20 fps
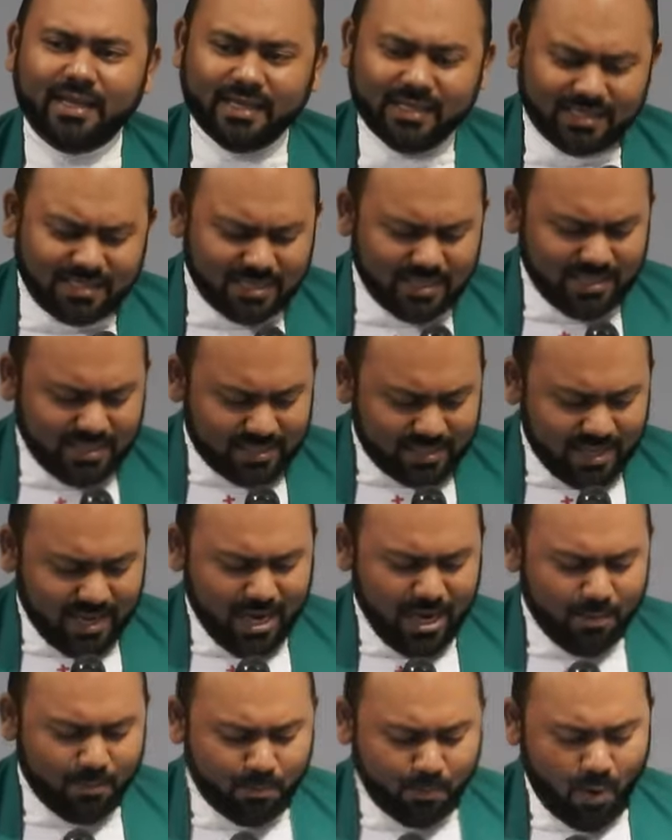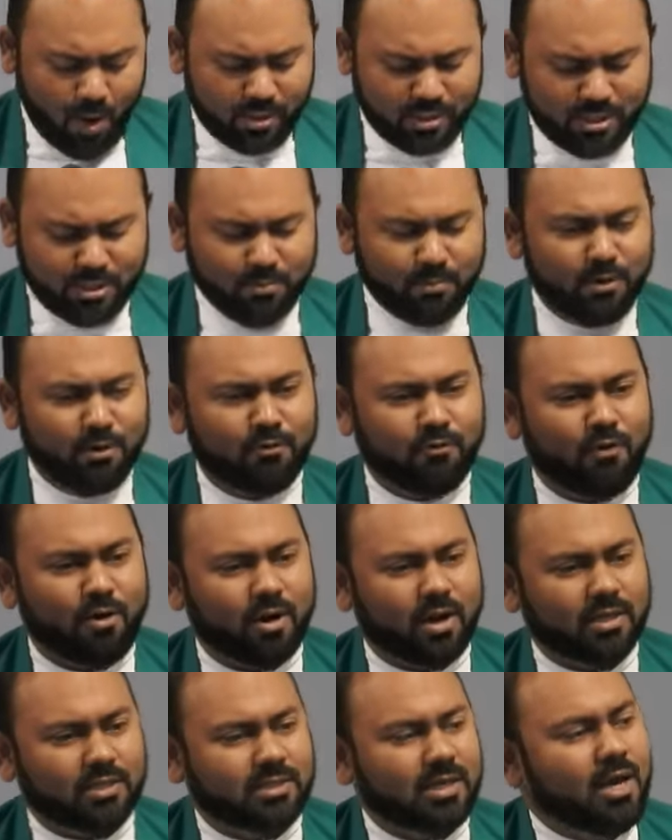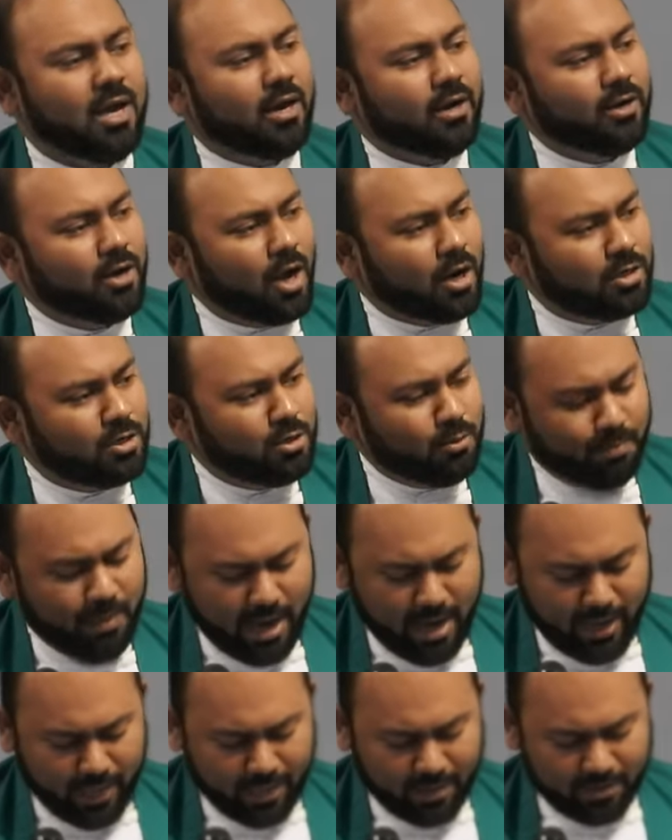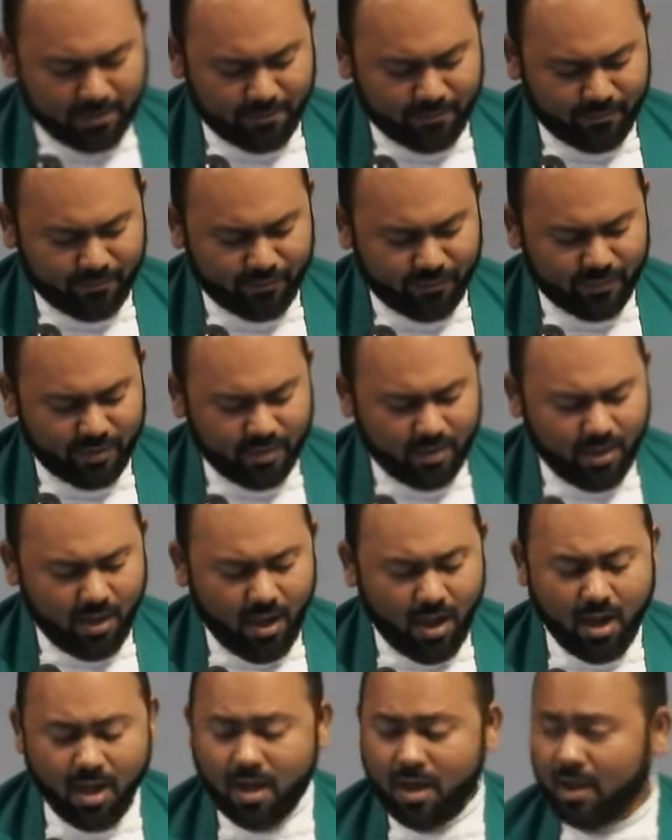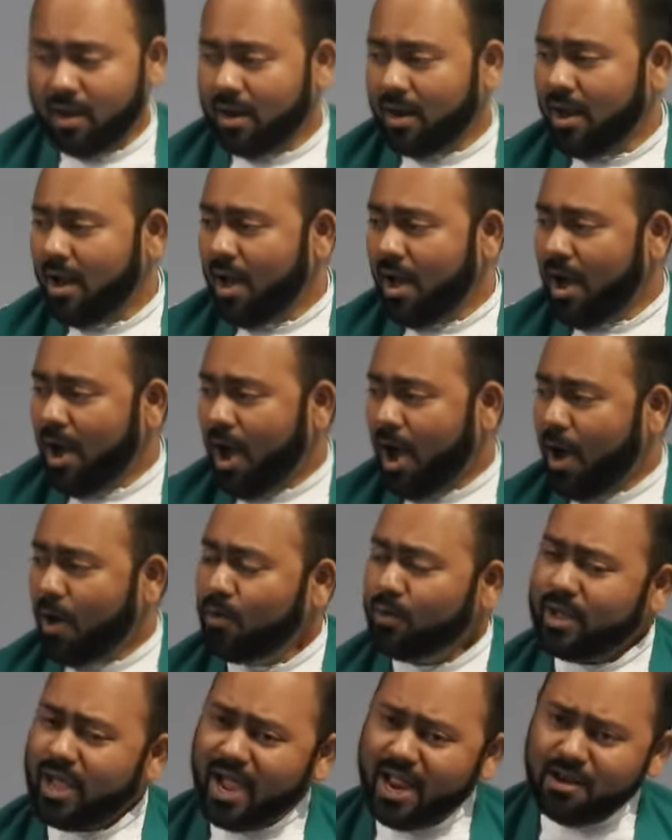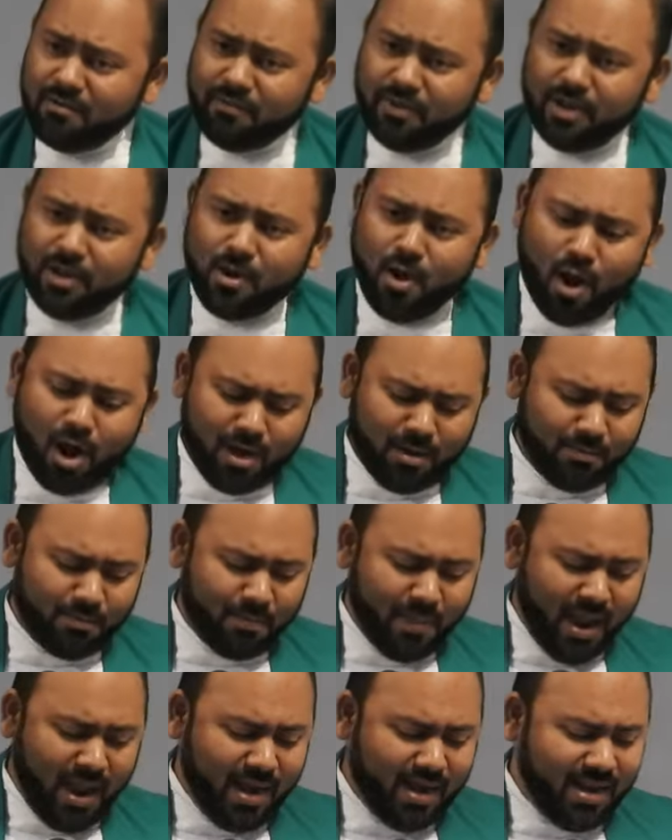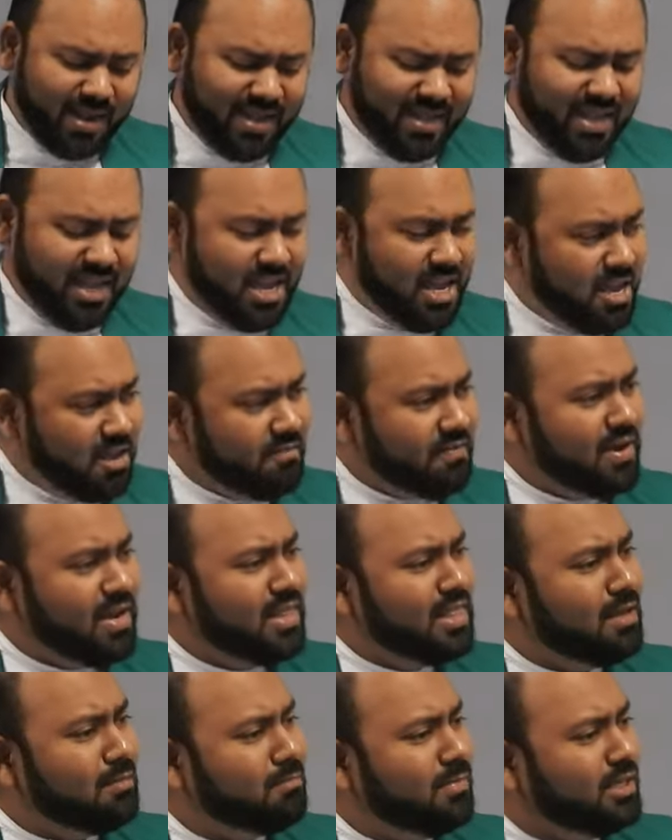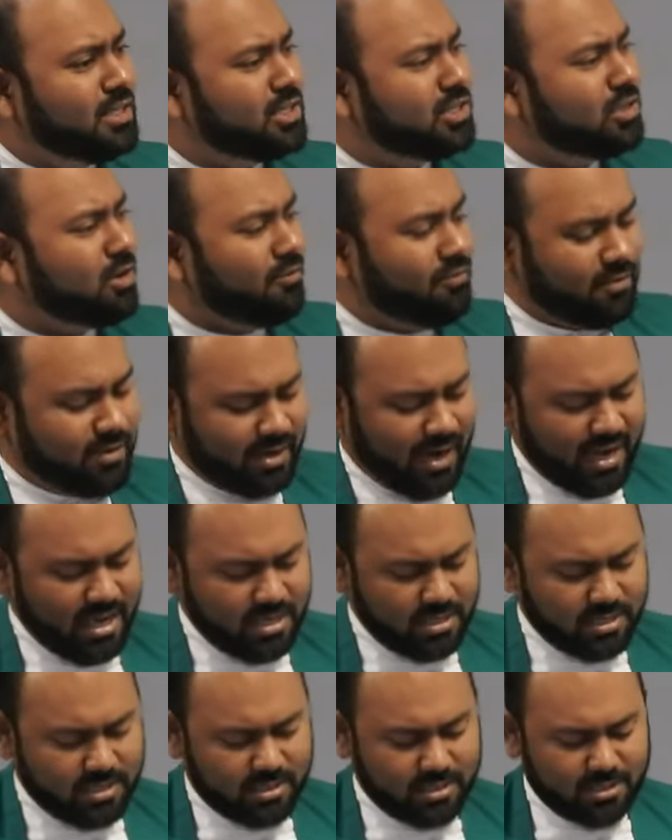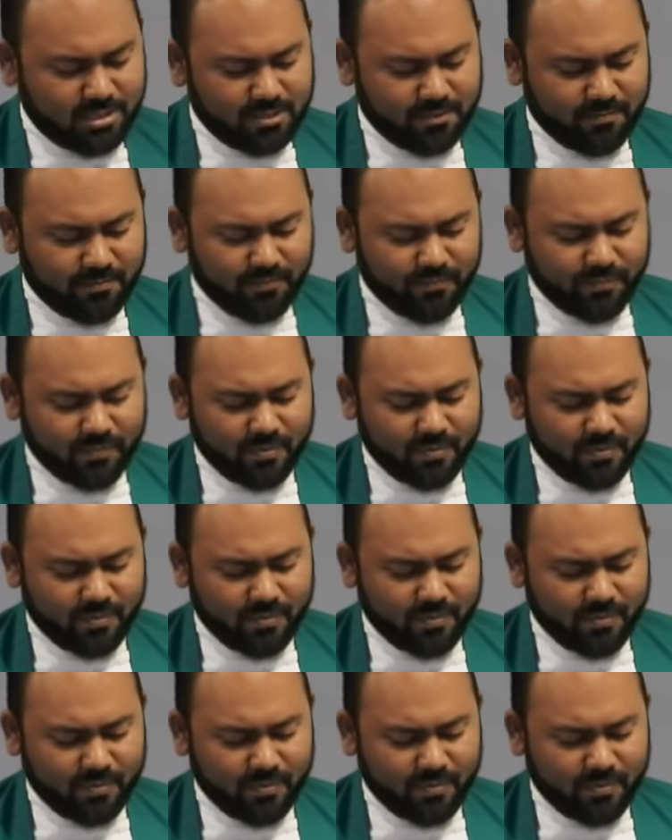is it really possible for us not to panic? Or how can we not panic even in the midst of crisis?